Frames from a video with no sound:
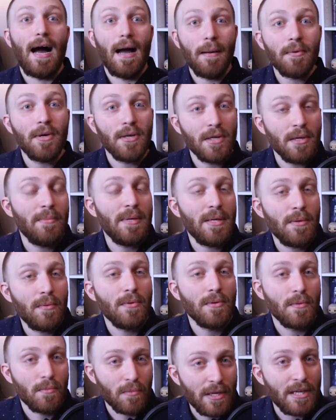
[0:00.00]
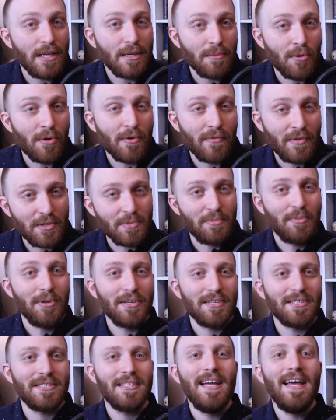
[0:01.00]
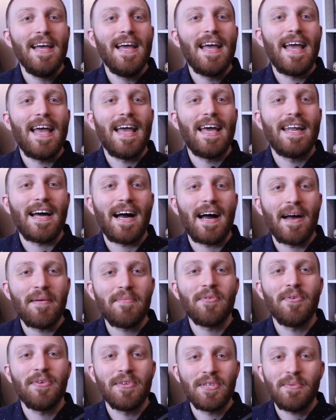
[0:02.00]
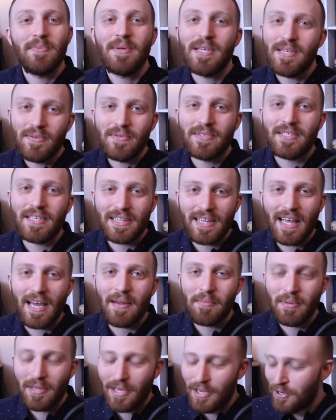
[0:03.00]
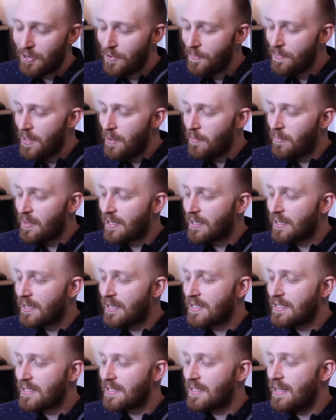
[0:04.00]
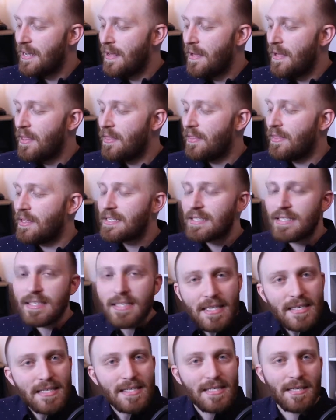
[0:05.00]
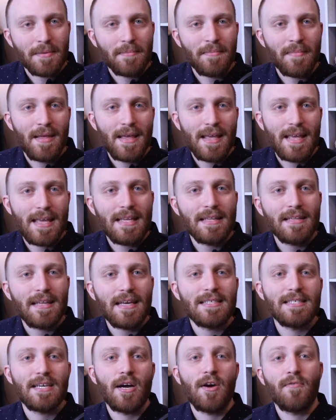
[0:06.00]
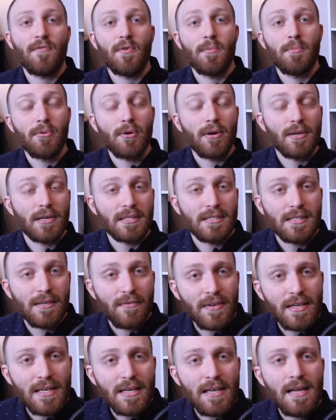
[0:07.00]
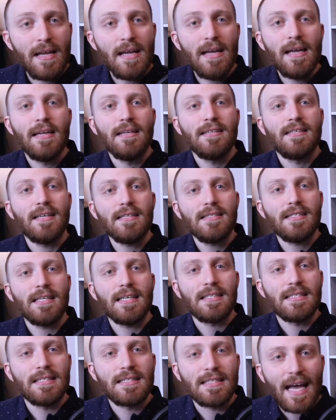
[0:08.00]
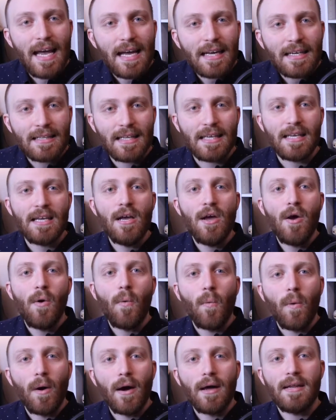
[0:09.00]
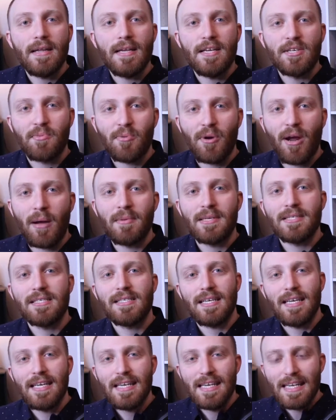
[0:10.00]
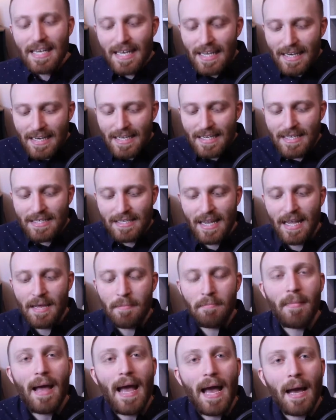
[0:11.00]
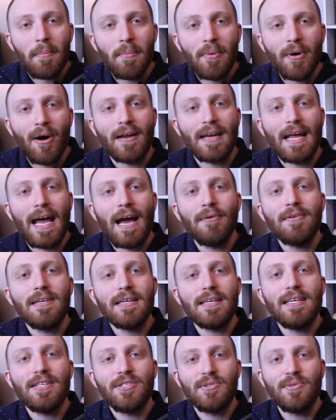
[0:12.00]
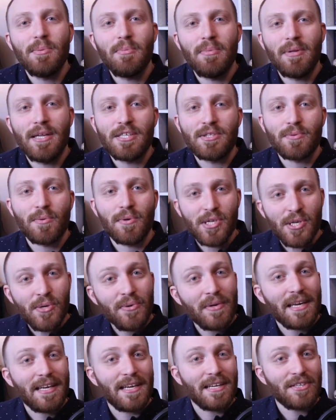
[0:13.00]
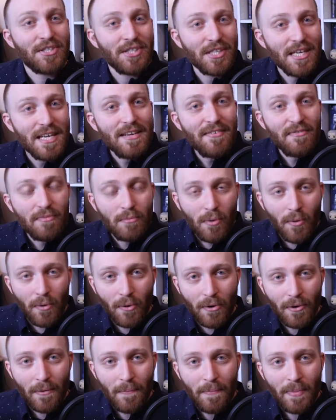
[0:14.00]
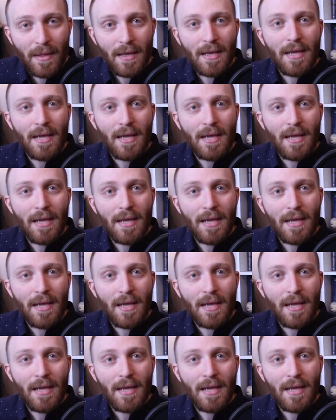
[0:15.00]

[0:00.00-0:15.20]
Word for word: I'm going to be reading more of his books, and I'm going to be using that planner because the system he lays out for productivity does exactly what is promised. It is a map on how to get to a place where you can achieve more